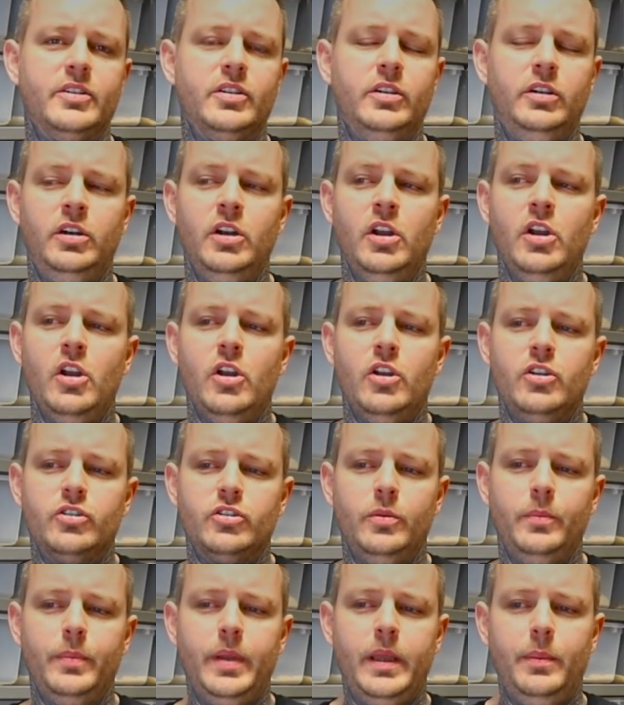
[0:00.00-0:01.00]
So
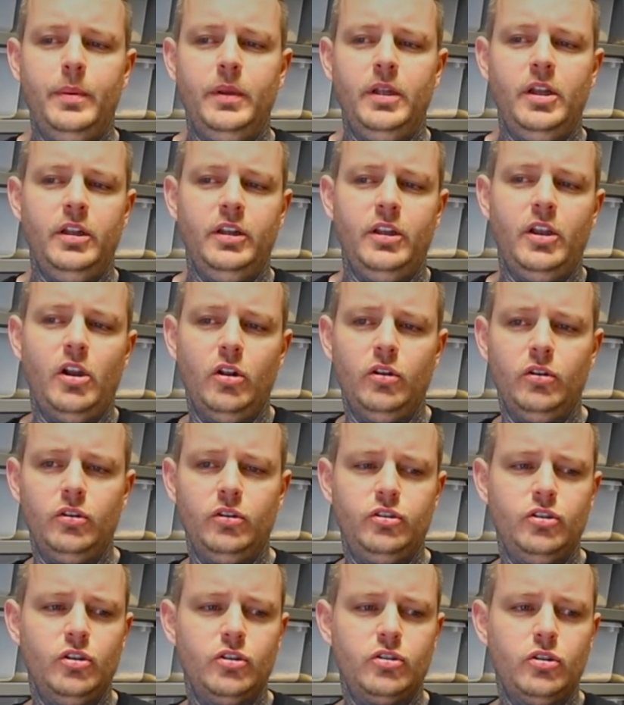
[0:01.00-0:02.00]
some people early on
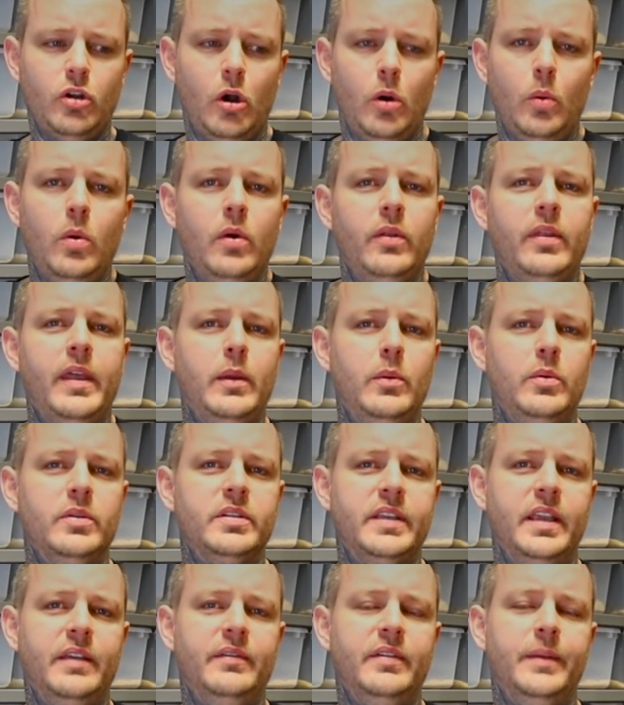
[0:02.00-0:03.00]
just got what they was
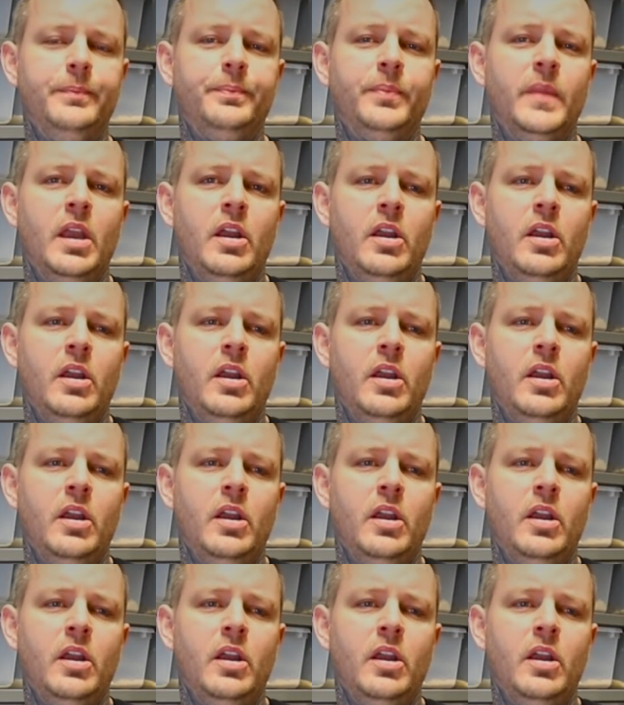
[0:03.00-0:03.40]
given.